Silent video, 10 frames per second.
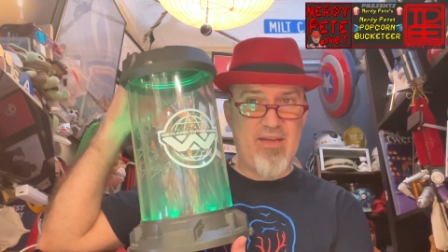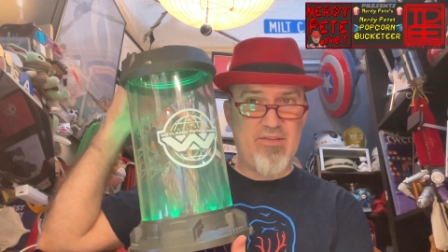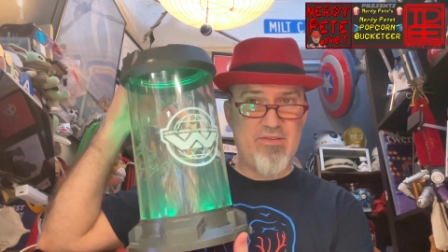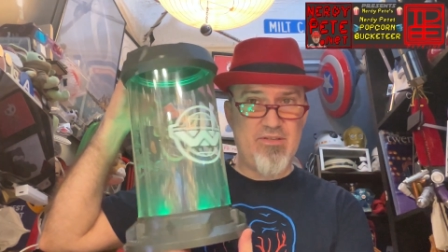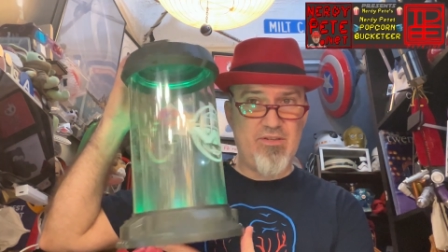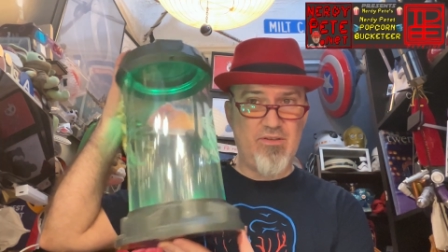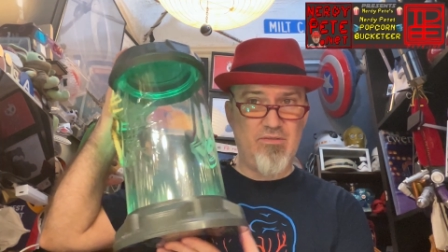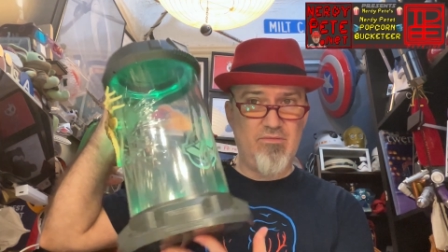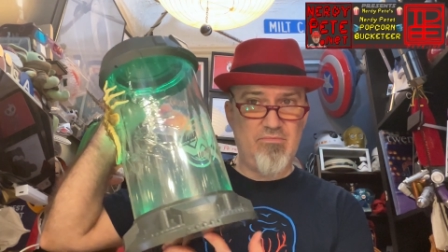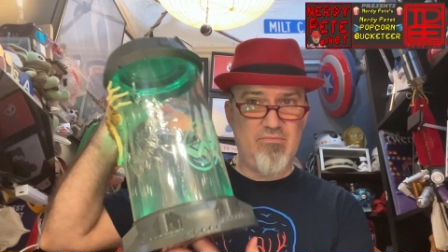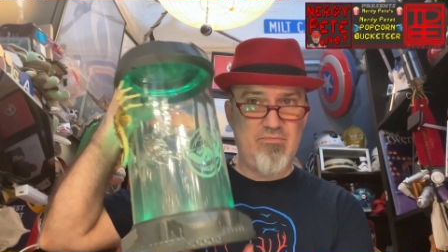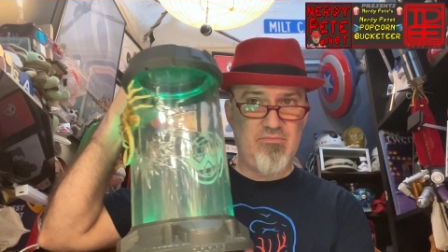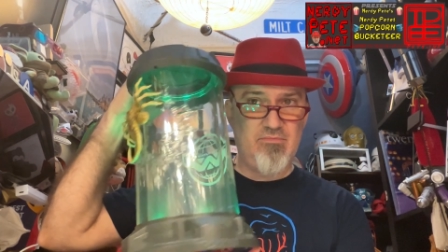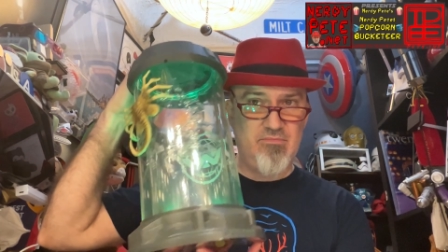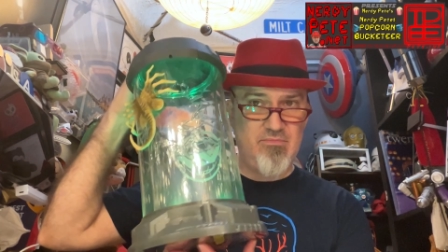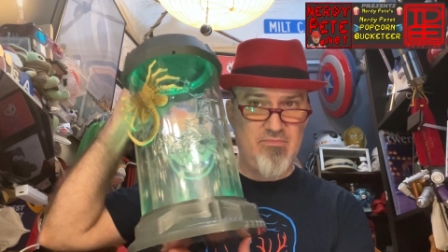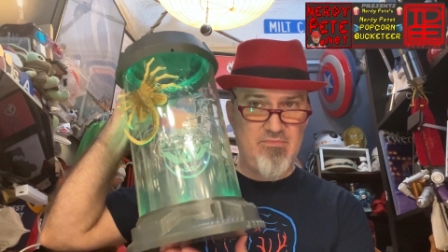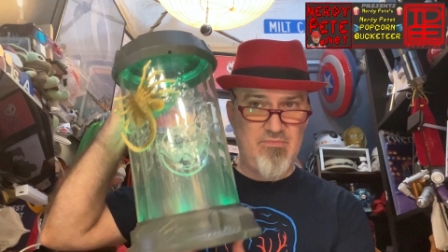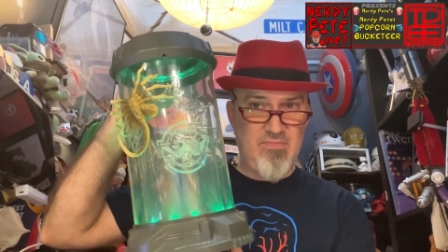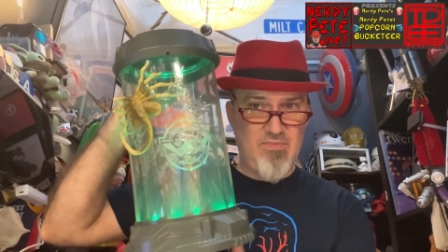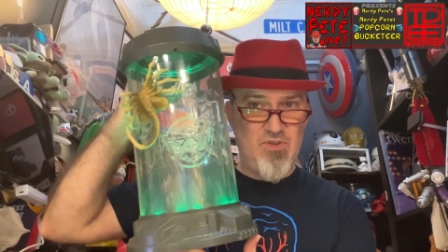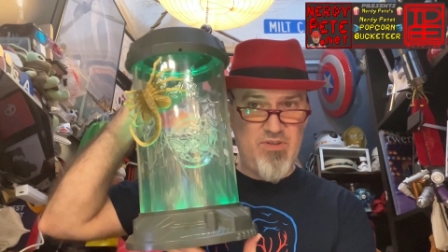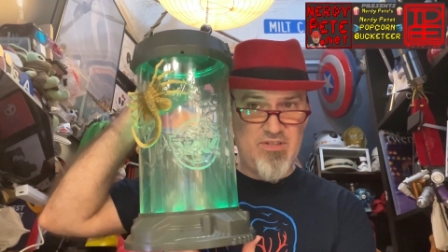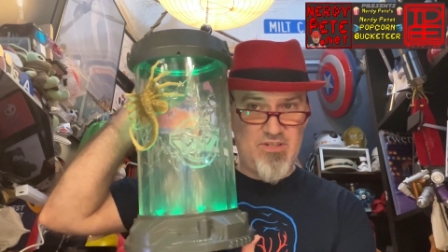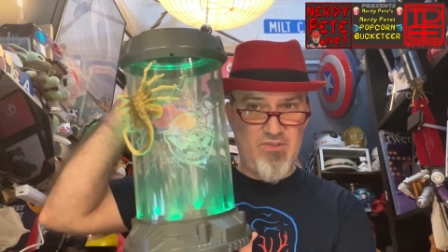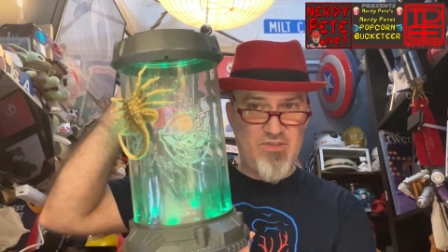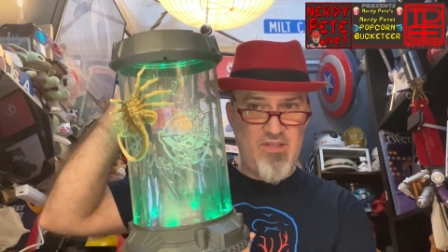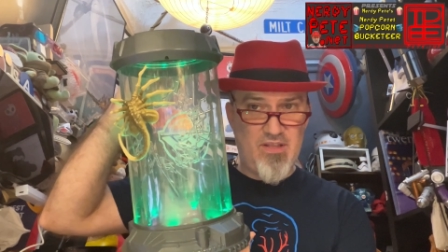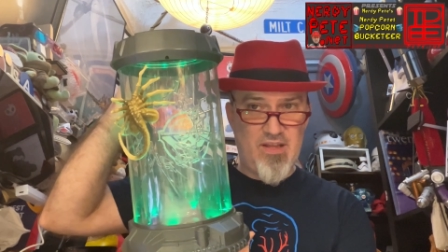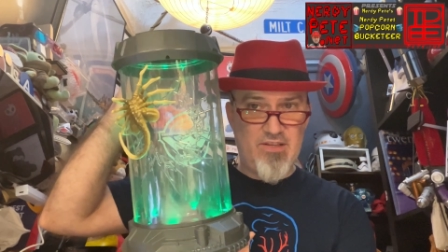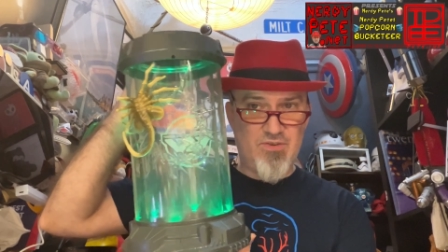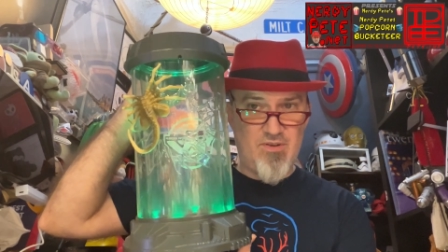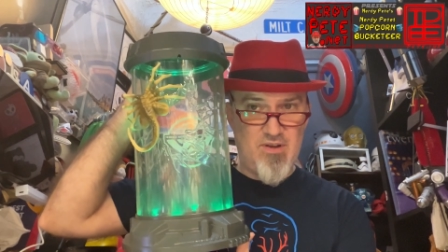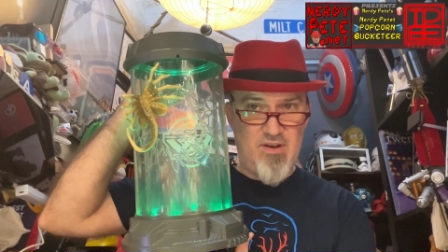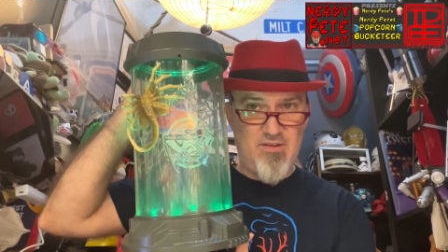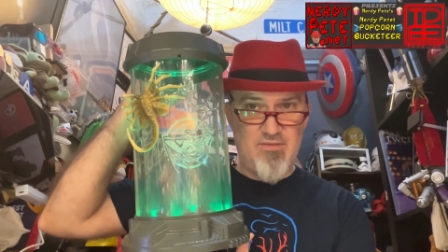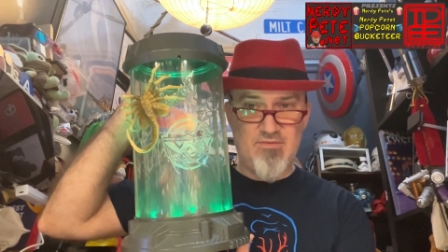it's still, you can still see the lights are on.